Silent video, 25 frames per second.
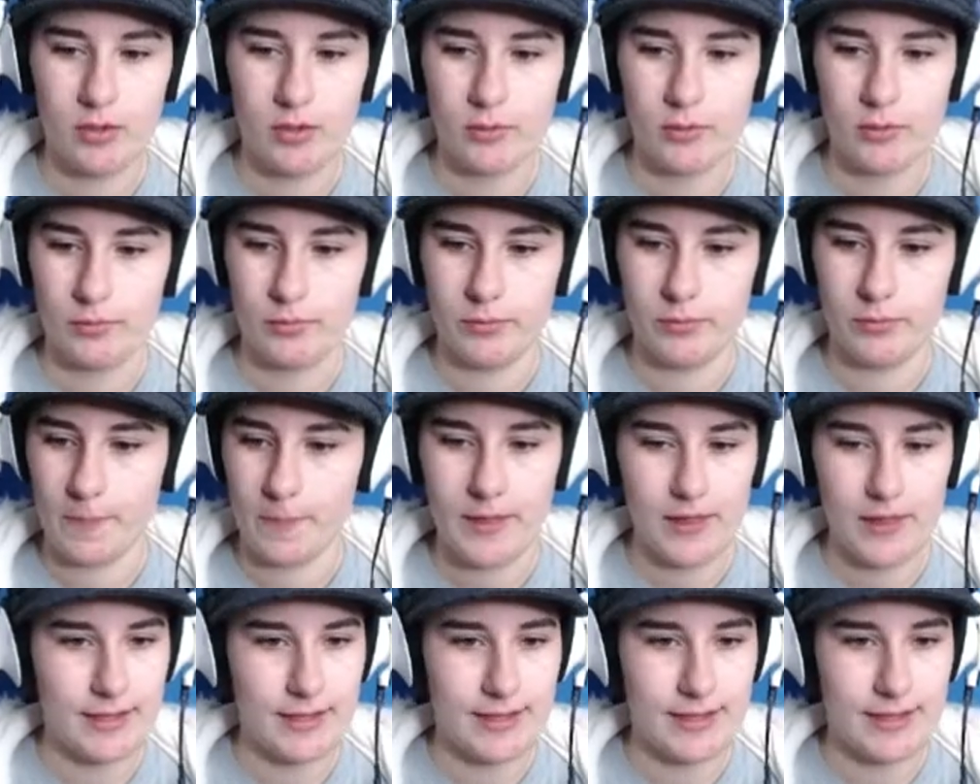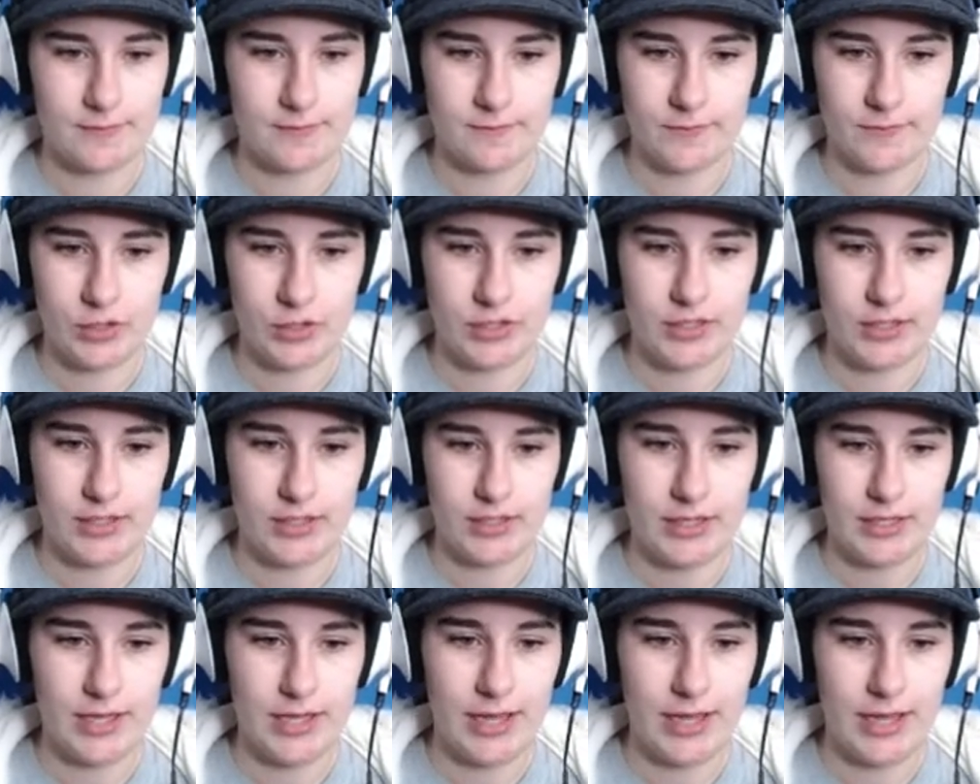There's some food in here.
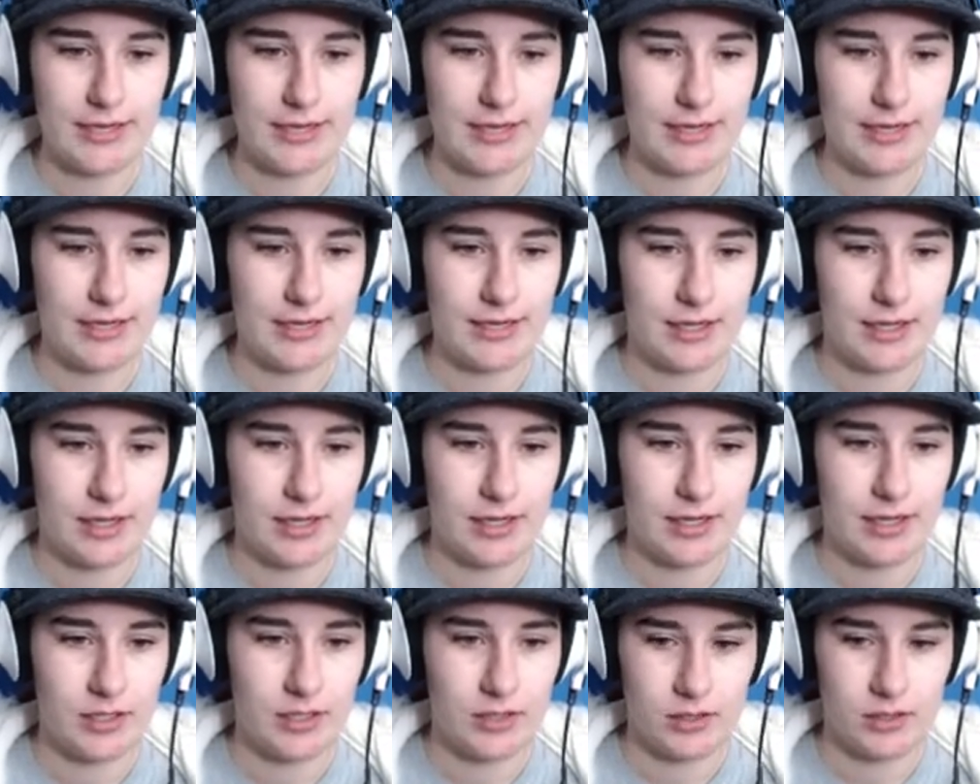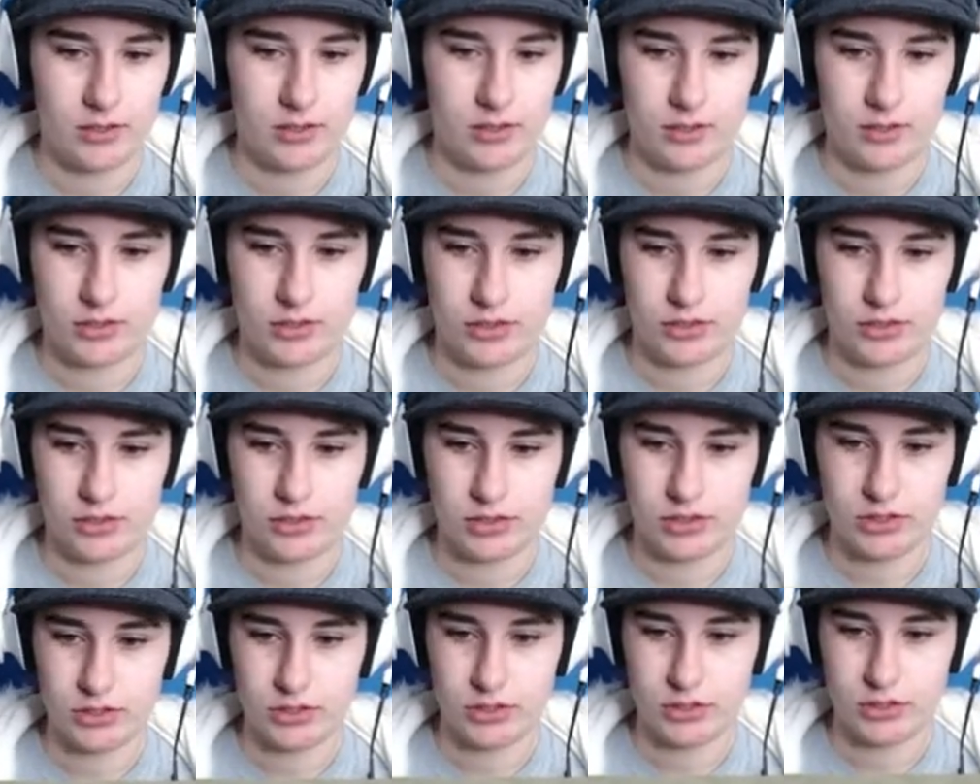No. Just.
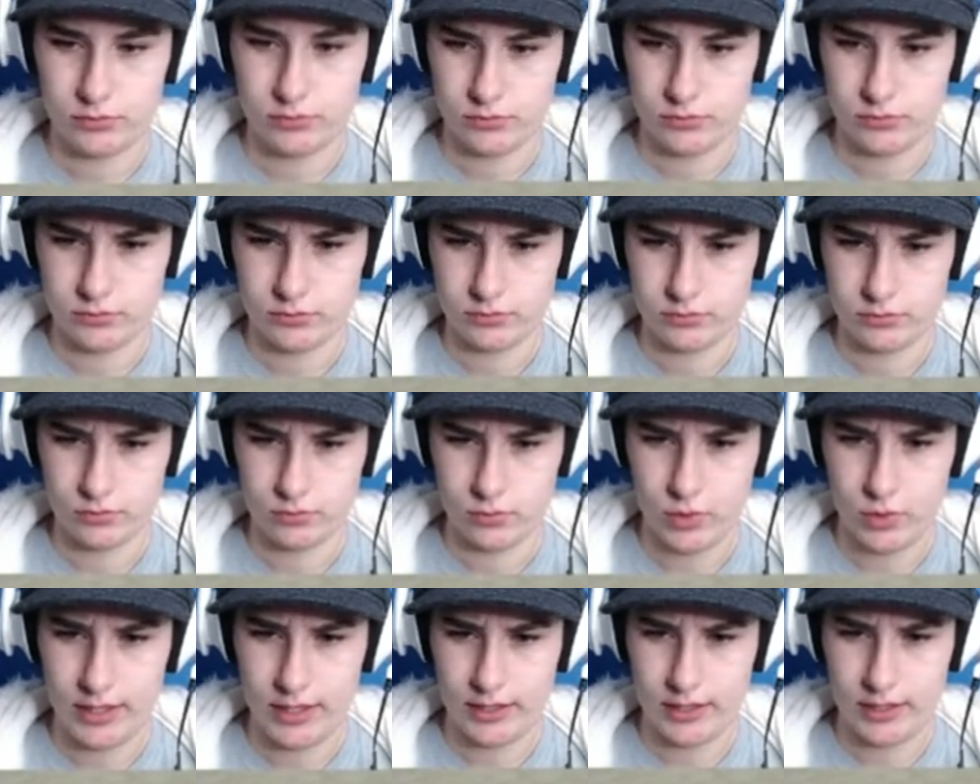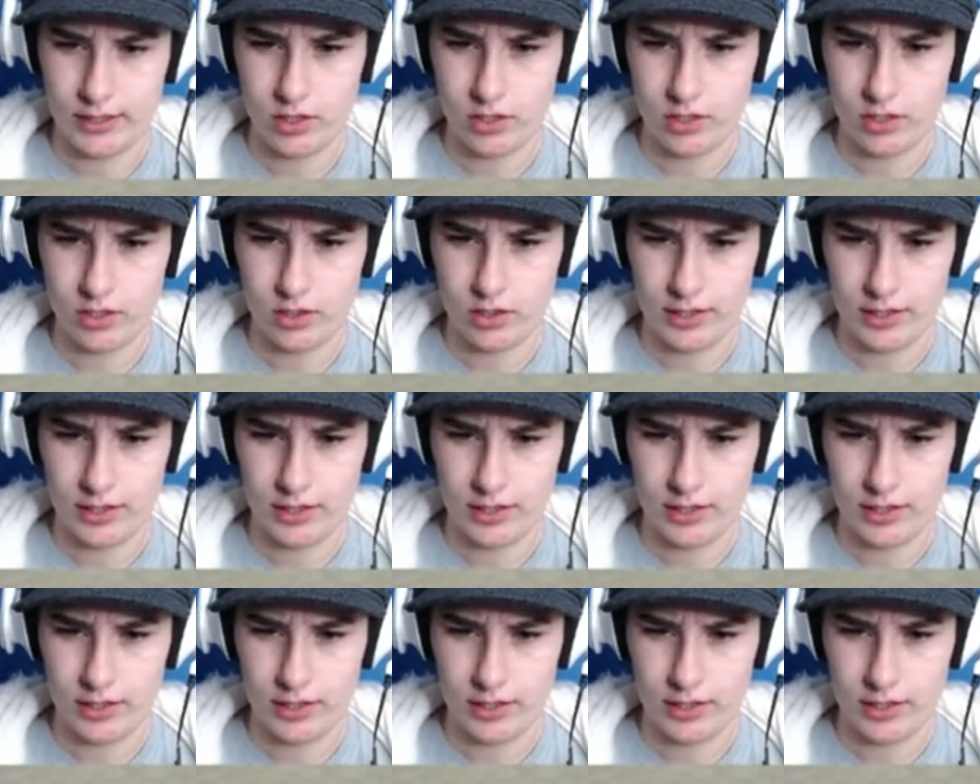Why can I not? Yeah, open